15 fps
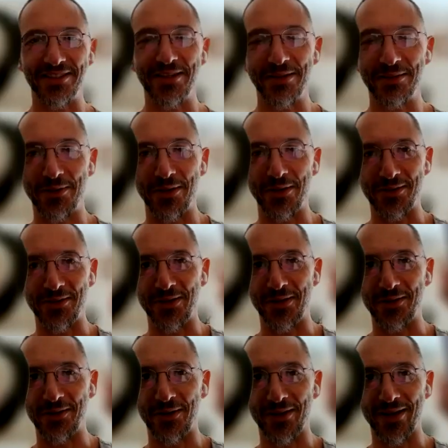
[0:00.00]
to you. You can
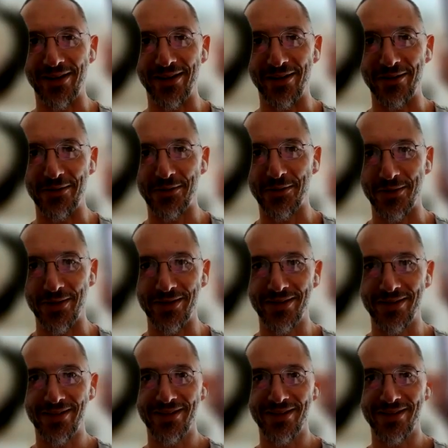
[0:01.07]
look at it on your screen.